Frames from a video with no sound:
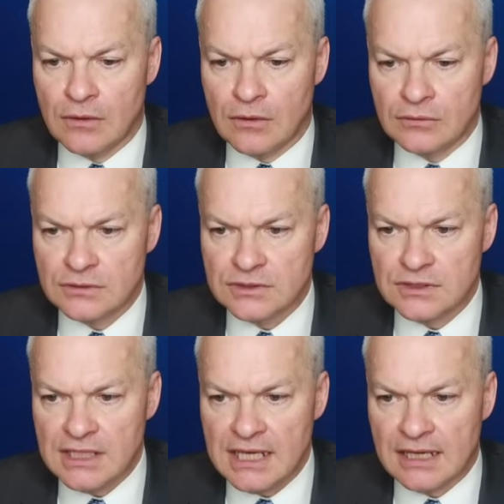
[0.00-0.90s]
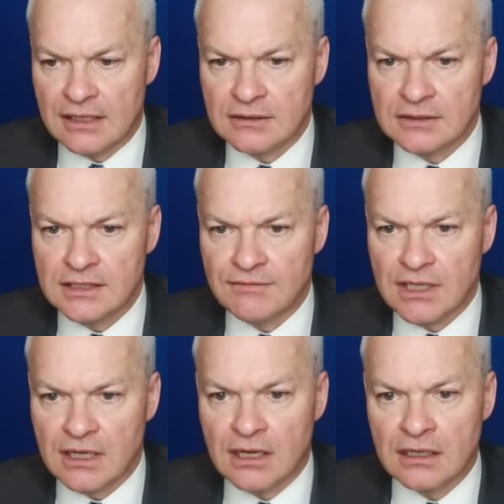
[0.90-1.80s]
Onto the L,
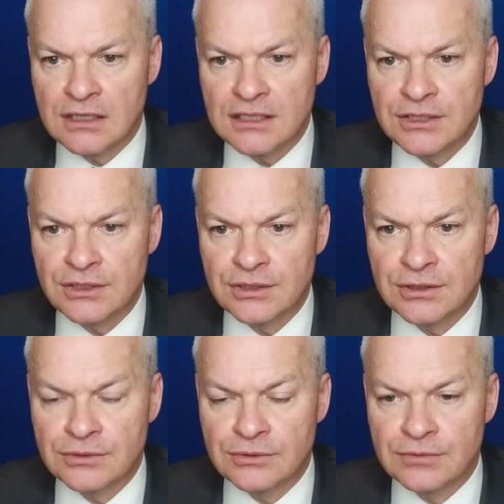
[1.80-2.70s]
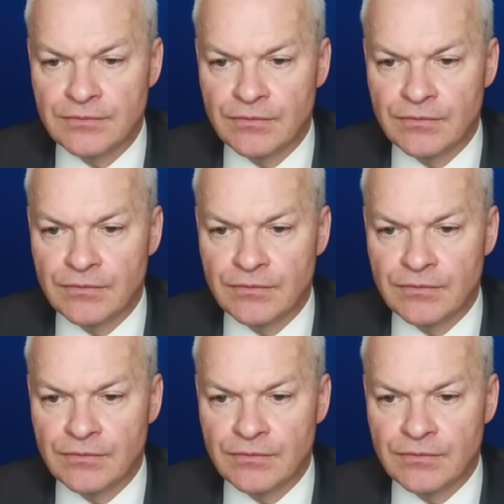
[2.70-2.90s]
leaving IU.